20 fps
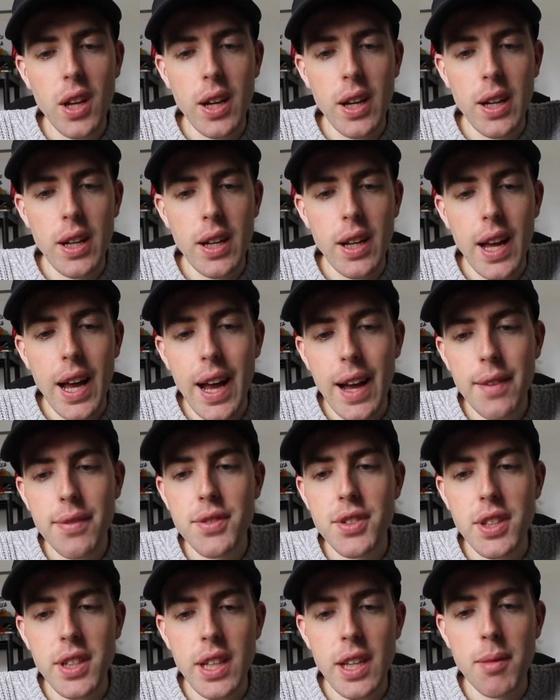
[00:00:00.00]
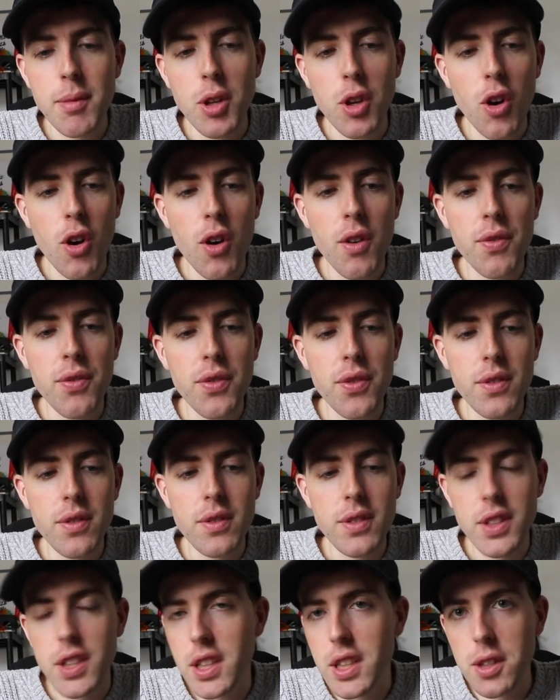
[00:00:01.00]
After coming off
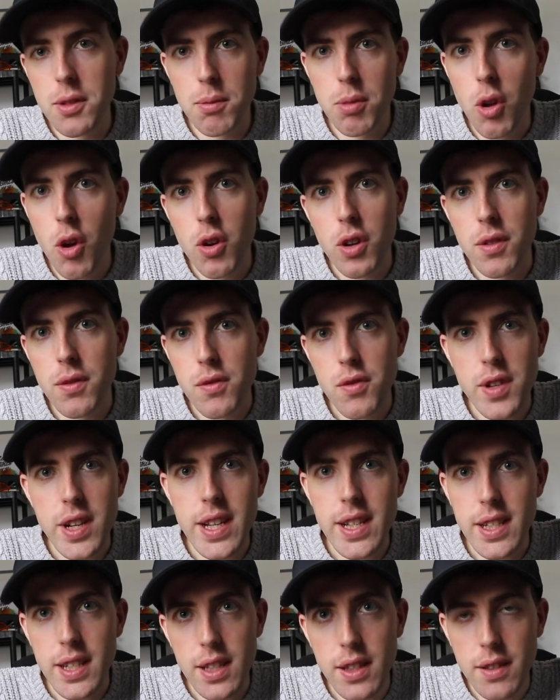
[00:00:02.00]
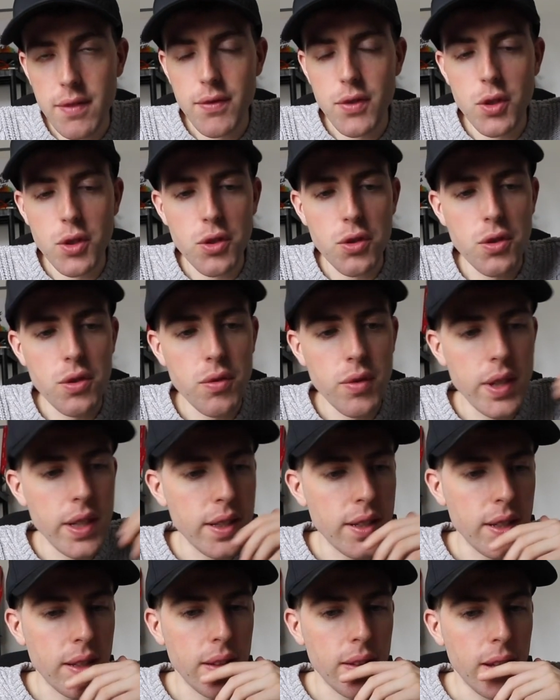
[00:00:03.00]
the little block of racing, the virtual
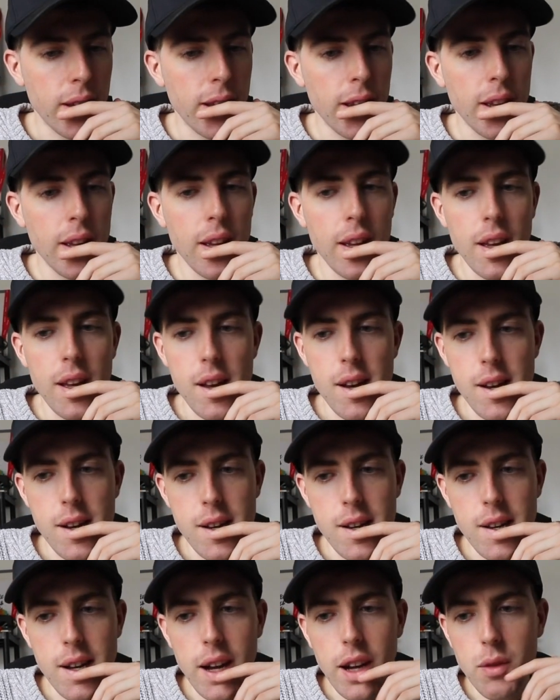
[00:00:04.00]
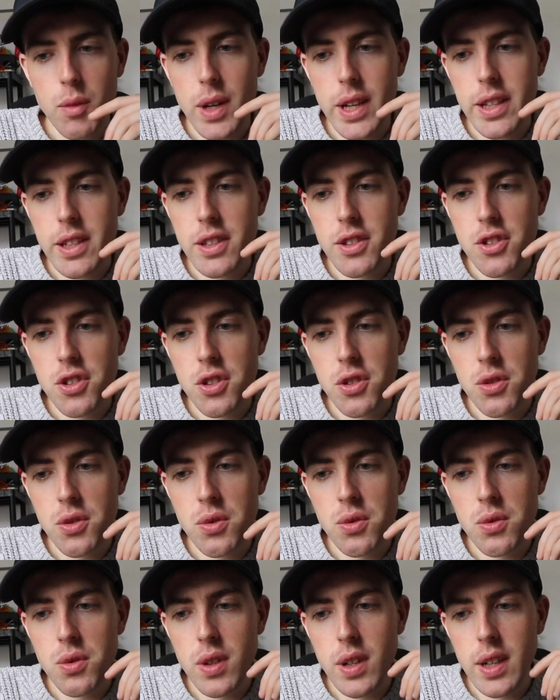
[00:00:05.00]
racing, I went
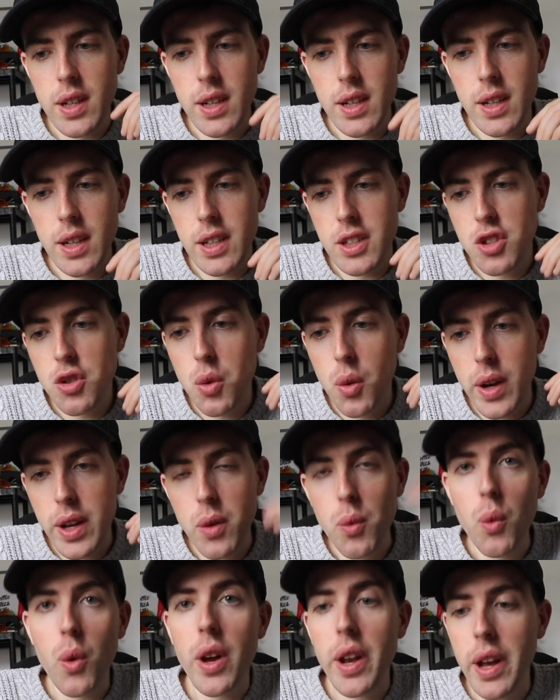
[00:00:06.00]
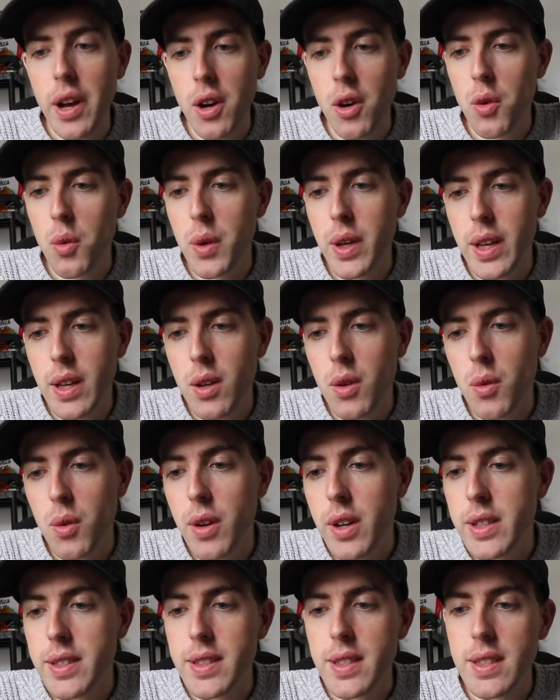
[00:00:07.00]
into a 21-hour week
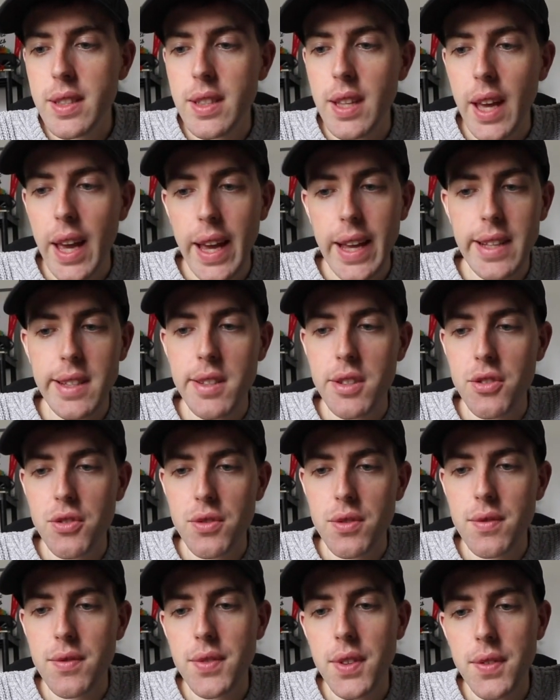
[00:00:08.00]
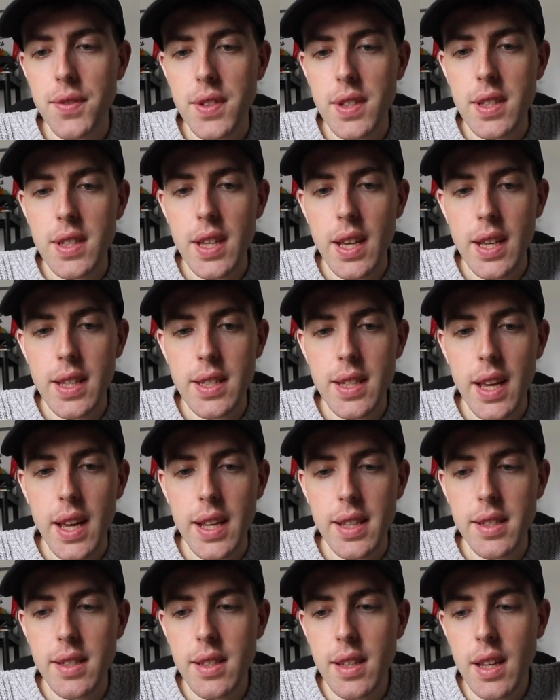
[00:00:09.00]
where I did 850
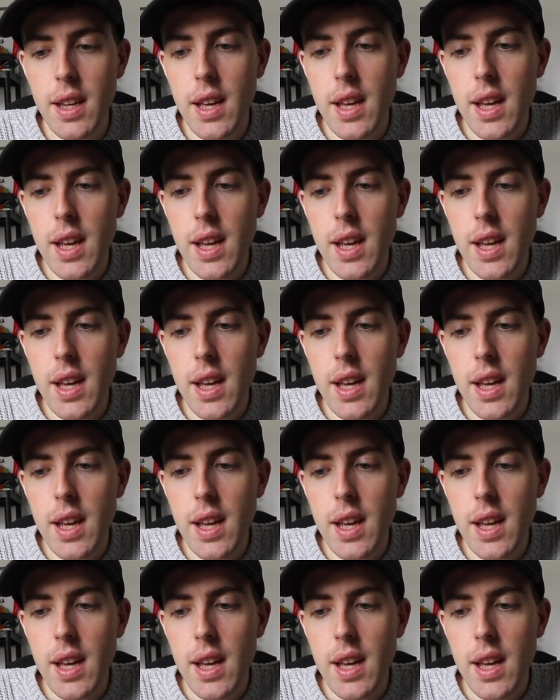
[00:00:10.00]
TSS.